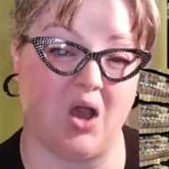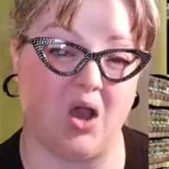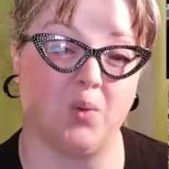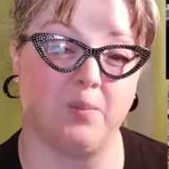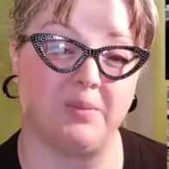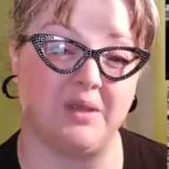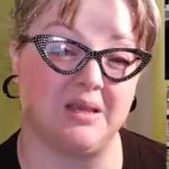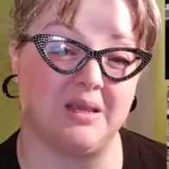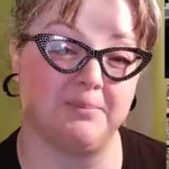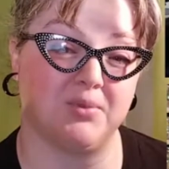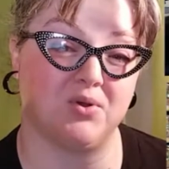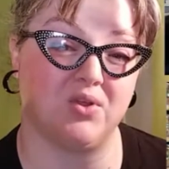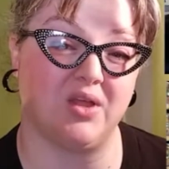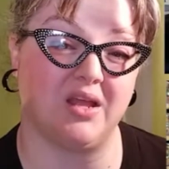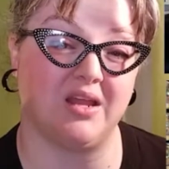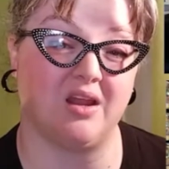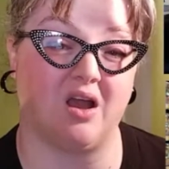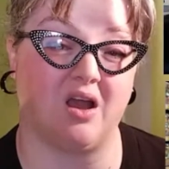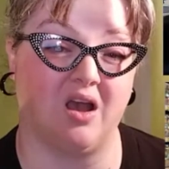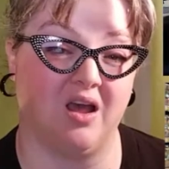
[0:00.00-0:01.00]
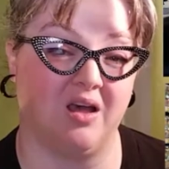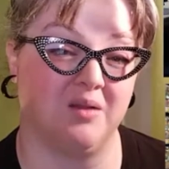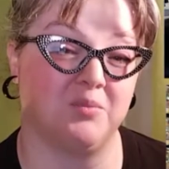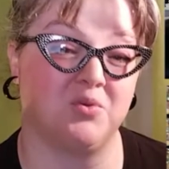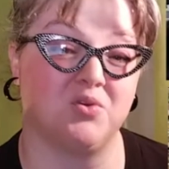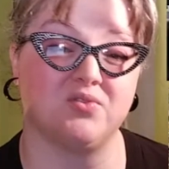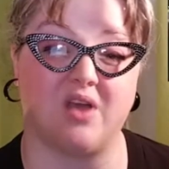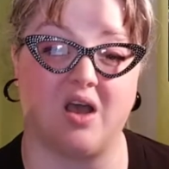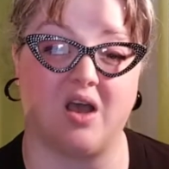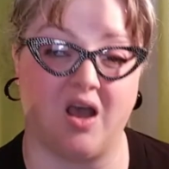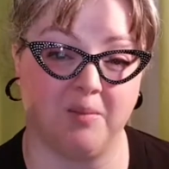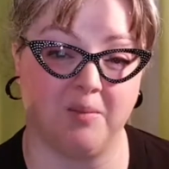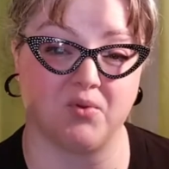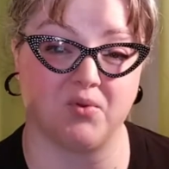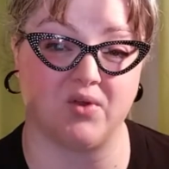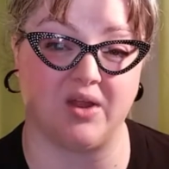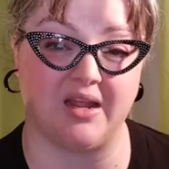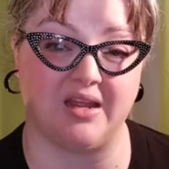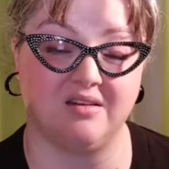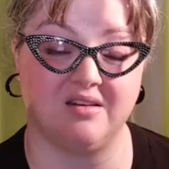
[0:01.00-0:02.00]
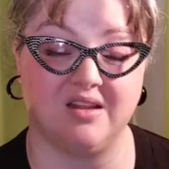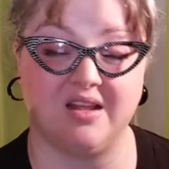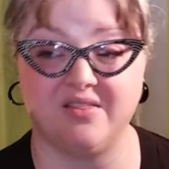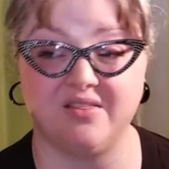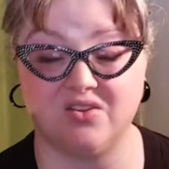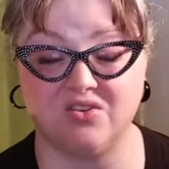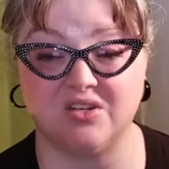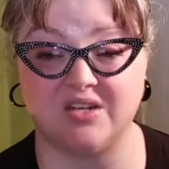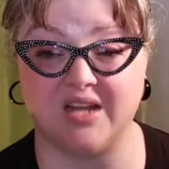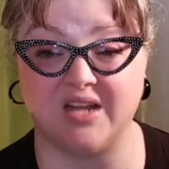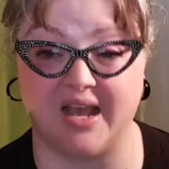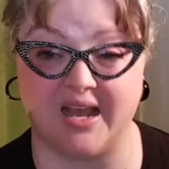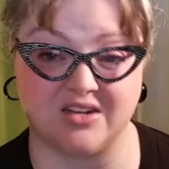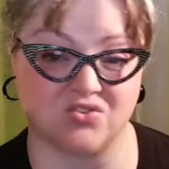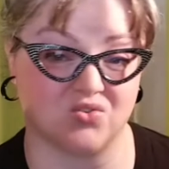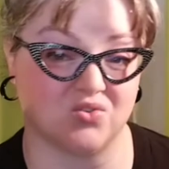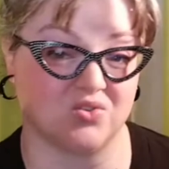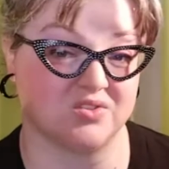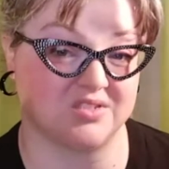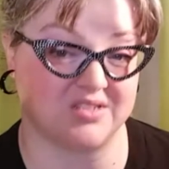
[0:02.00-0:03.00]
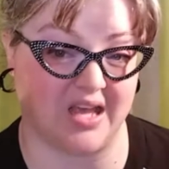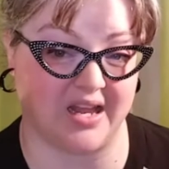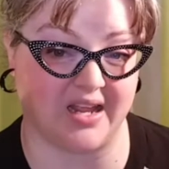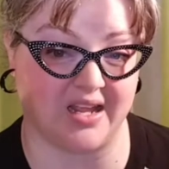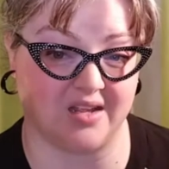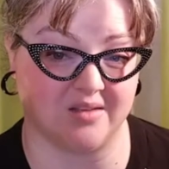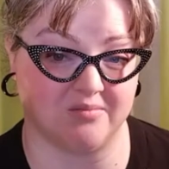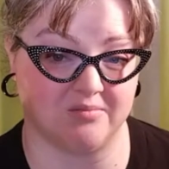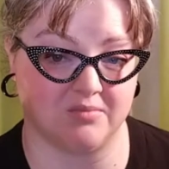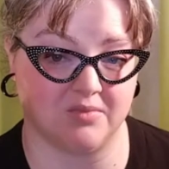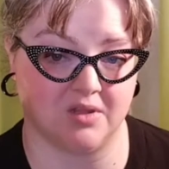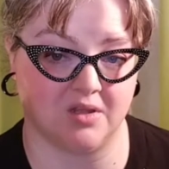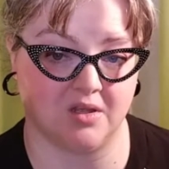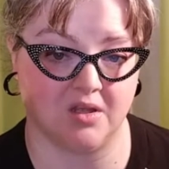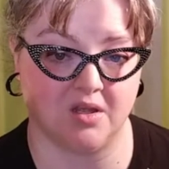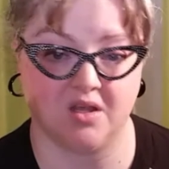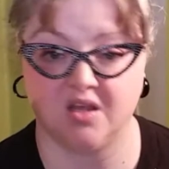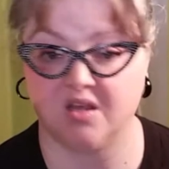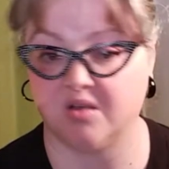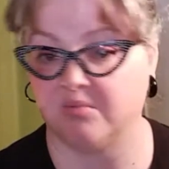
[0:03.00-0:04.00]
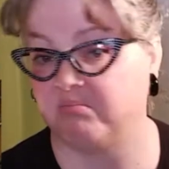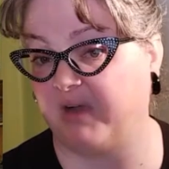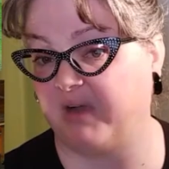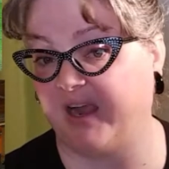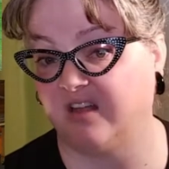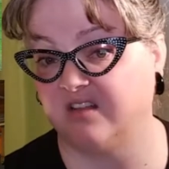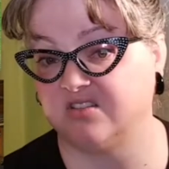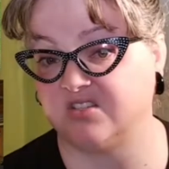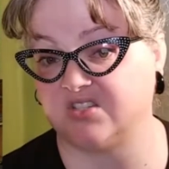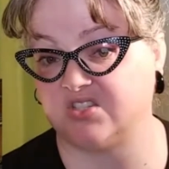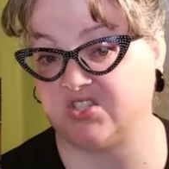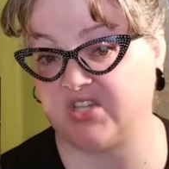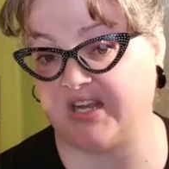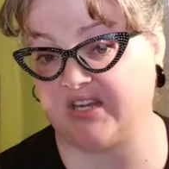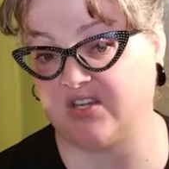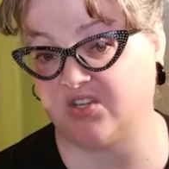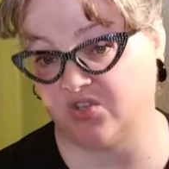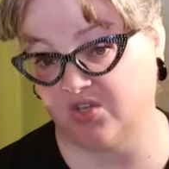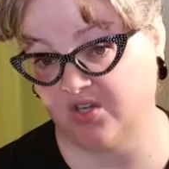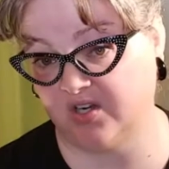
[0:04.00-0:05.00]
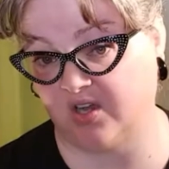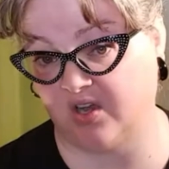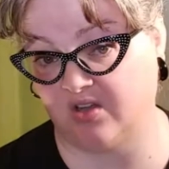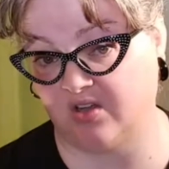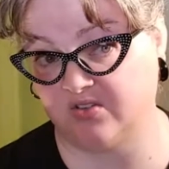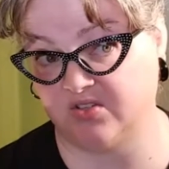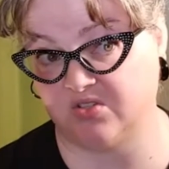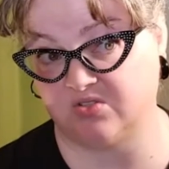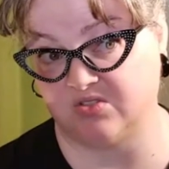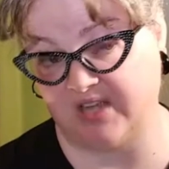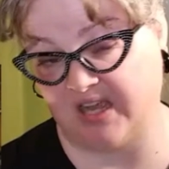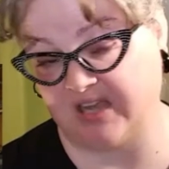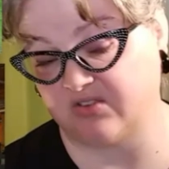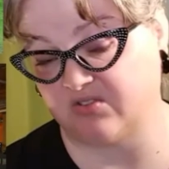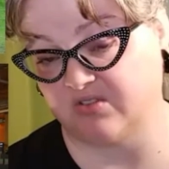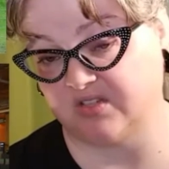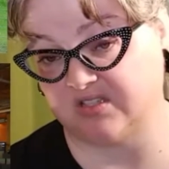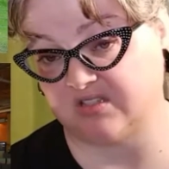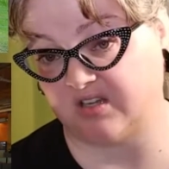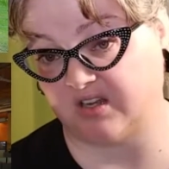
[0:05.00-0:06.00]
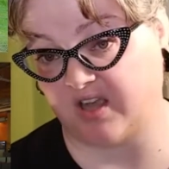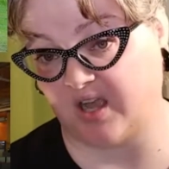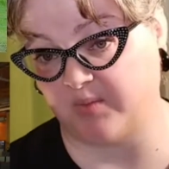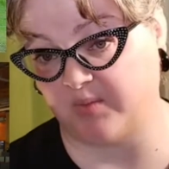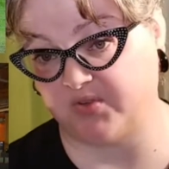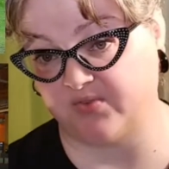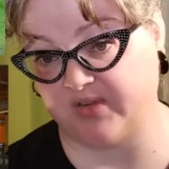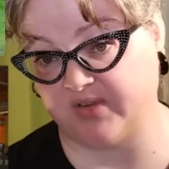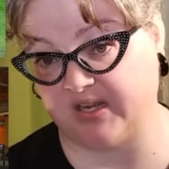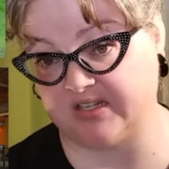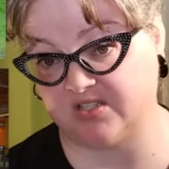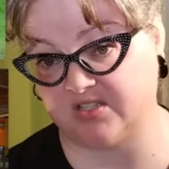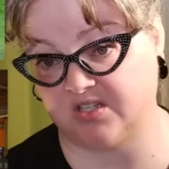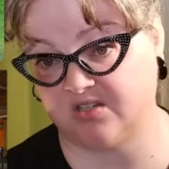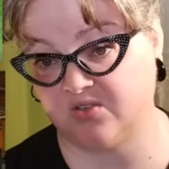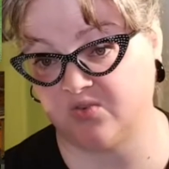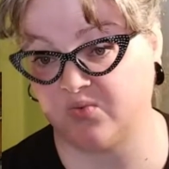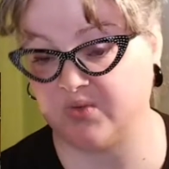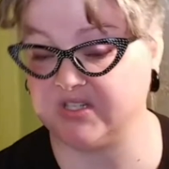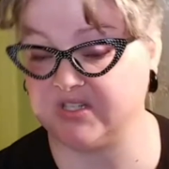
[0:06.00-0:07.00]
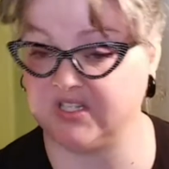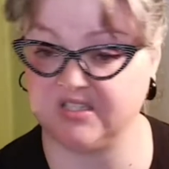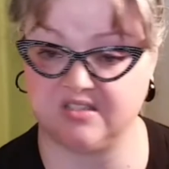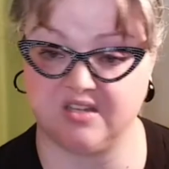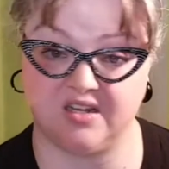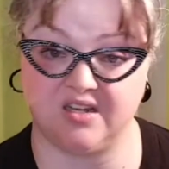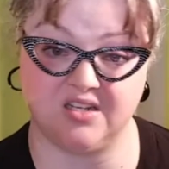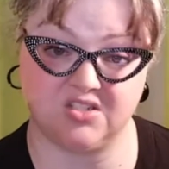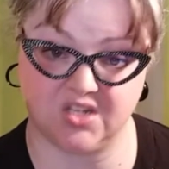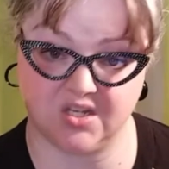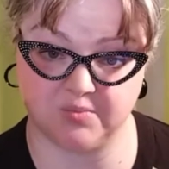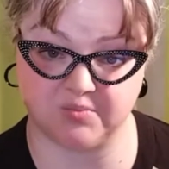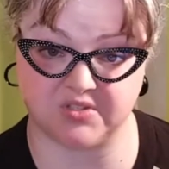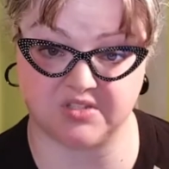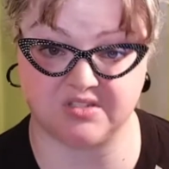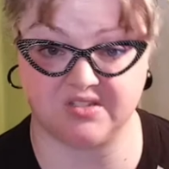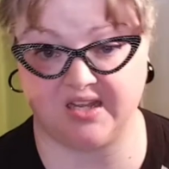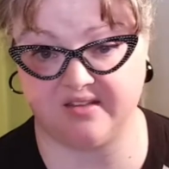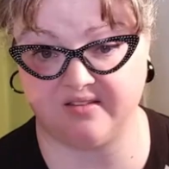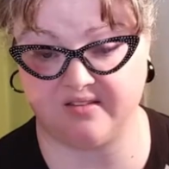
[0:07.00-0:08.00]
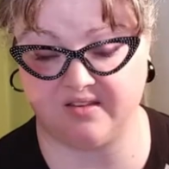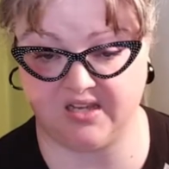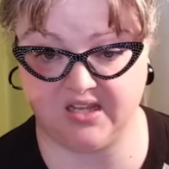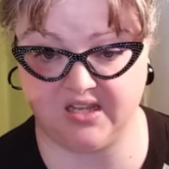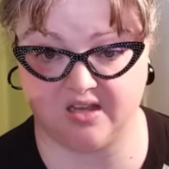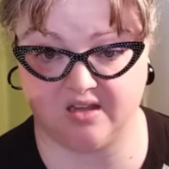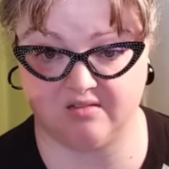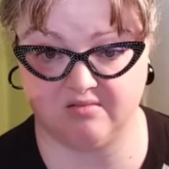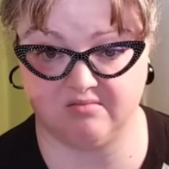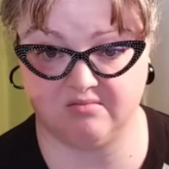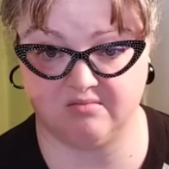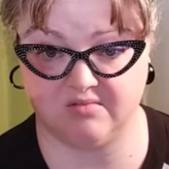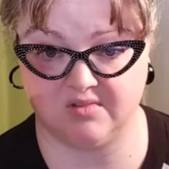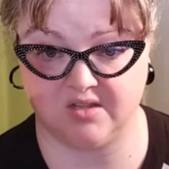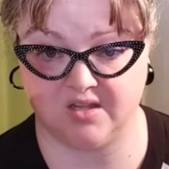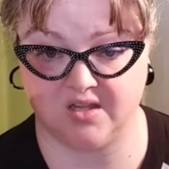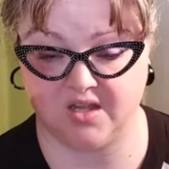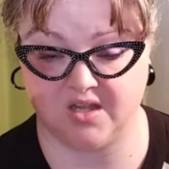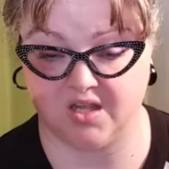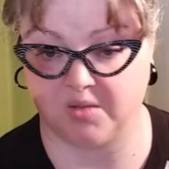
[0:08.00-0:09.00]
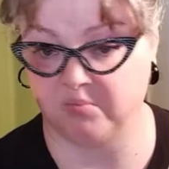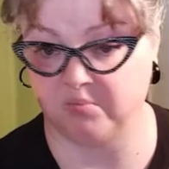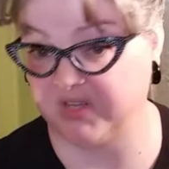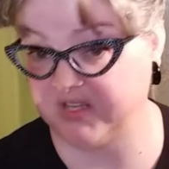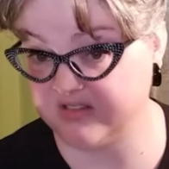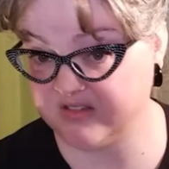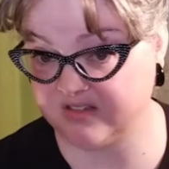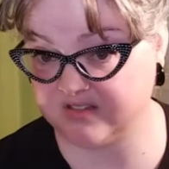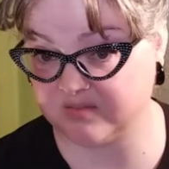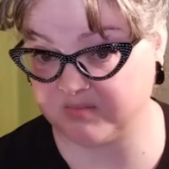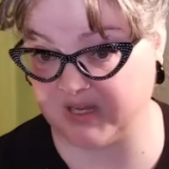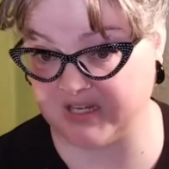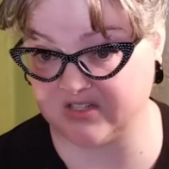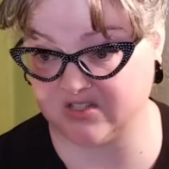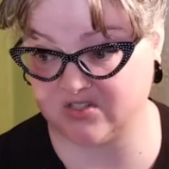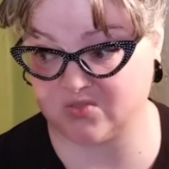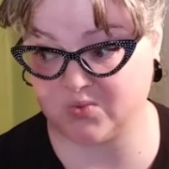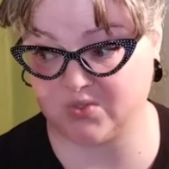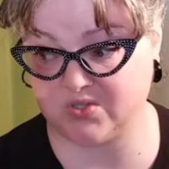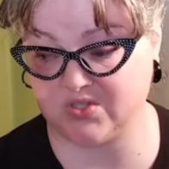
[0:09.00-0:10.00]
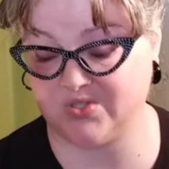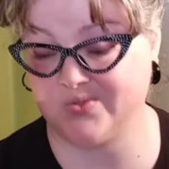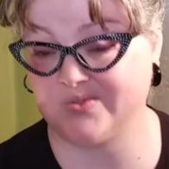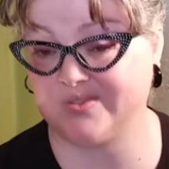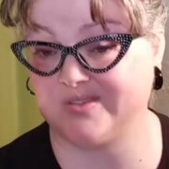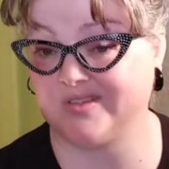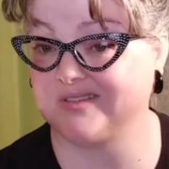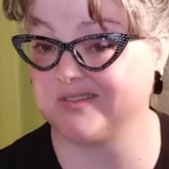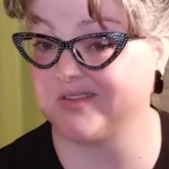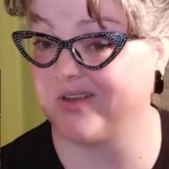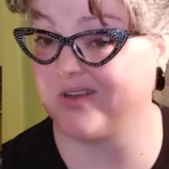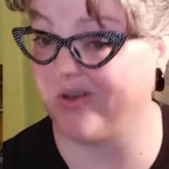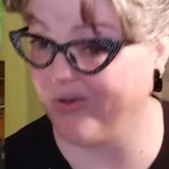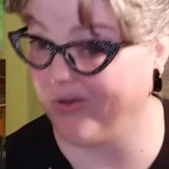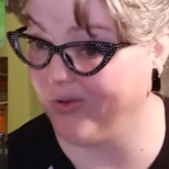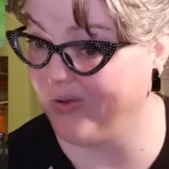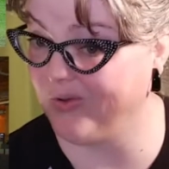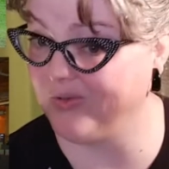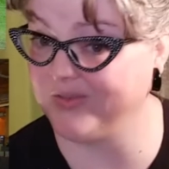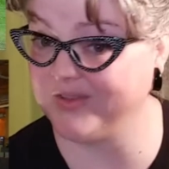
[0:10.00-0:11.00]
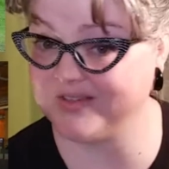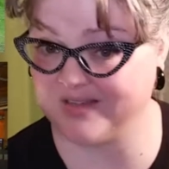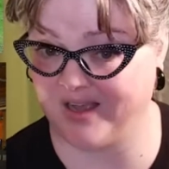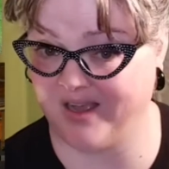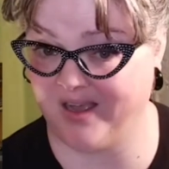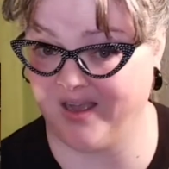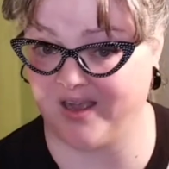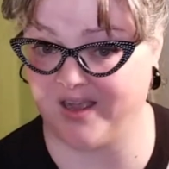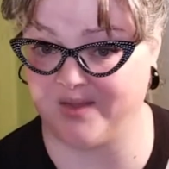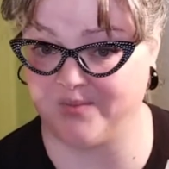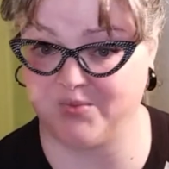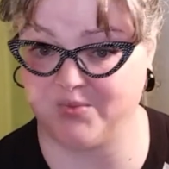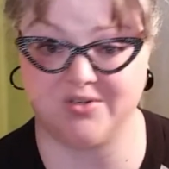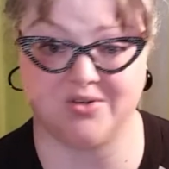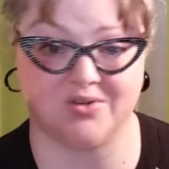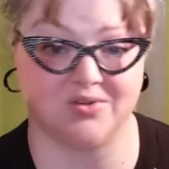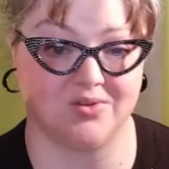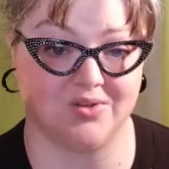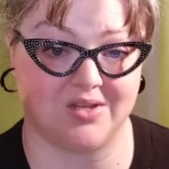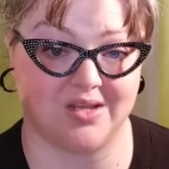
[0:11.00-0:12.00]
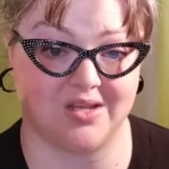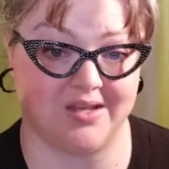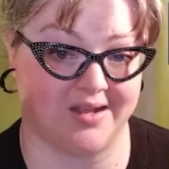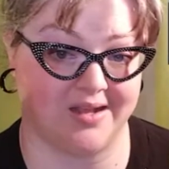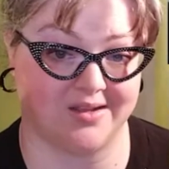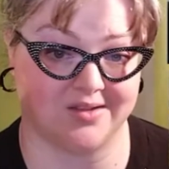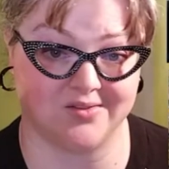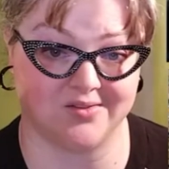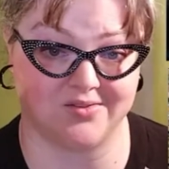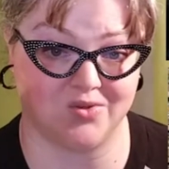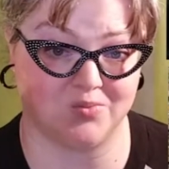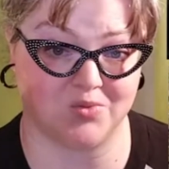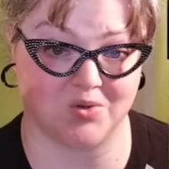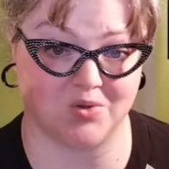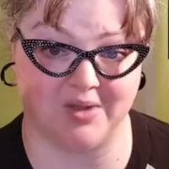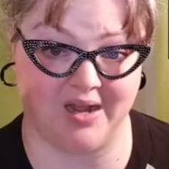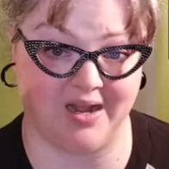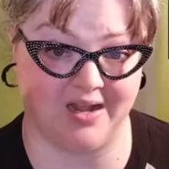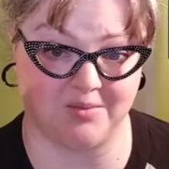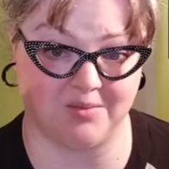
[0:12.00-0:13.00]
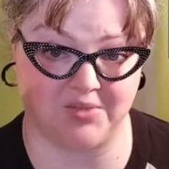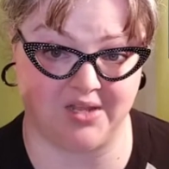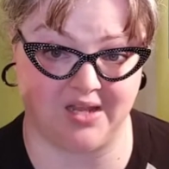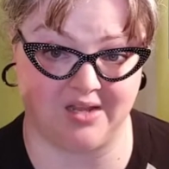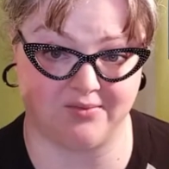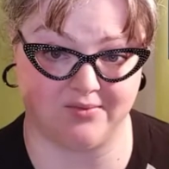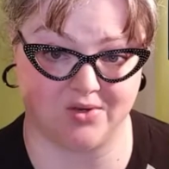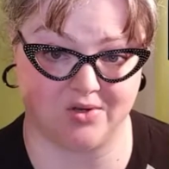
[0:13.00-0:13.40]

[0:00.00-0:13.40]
people and animals operate in their natural setting. Biologist Jane Goodall used naturalistic observation when she studied chimps in Tanzania. Business majors will use this all the time when you're looking at consumer buying behavior.